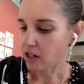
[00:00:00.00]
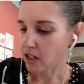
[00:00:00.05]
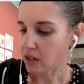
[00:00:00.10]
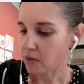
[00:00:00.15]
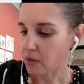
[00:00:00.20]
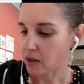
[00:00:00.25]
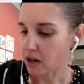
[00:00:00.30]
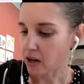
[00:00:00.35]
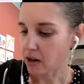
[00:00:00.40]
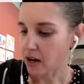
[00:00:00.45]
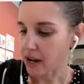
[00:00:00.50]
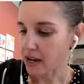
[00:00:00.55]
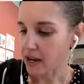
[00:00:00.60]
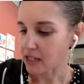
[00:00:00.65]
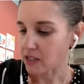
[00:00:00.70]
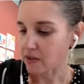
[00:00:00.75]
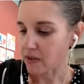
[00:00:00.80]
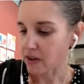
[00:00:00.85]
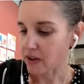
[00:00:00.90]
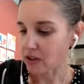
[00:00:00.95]
to be our
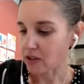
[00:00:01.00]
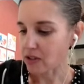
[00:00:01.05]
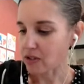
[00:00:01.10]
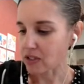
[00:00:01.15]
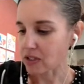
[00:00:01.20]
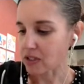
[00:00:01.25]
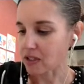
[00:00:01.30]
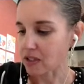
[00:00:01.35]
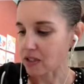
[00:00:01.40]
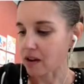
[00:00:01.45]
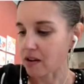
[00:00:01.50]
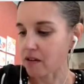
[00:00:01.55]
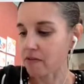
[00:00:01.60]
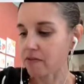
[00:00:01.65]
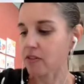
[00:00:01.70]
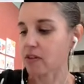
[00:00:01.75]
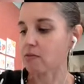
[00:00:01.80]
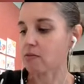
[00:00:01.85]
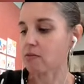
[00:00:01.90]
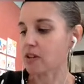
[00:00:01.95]
x values of
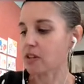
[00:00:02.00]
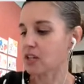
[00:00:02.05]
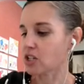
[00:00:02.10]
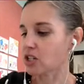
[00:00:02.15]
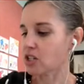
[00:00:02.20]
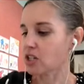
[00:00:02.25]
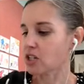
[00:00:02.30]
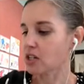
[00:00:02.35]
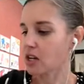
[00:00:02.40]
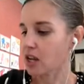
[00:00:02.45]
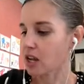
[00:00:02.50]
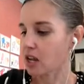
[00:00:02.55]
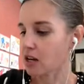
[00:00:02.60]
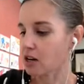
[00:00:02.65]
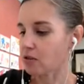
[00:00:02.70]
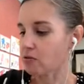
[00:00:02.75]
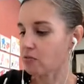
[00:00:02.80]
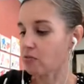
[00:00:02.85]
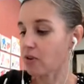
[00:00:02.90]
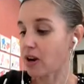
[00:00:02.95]
the relation, and
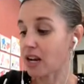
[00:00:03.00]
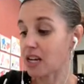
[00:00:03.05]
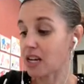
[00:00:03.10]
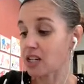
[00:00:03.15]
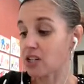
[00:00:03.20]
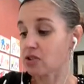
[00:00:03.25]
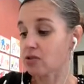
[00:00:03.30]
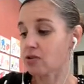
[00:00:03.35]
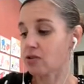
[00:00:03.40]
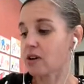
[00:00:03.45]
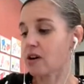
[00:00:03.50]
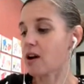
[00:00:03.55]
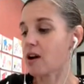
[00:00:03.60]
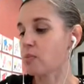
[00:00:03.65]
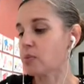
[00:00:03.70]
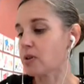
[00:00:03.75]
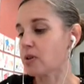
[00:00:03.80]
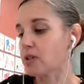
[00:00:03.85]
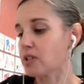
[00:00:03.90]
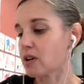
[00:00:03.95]
our range or our
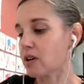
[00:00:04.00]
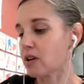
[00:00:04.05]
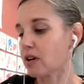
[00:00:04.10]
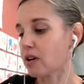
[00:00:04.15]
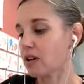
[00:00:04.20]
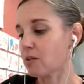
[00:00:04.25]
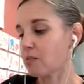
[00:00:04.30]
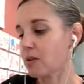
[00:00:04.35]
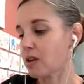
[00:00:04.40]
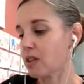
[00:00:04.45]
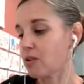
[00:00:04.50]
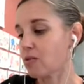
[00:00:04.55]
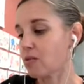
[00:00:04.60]
outputs are going to be the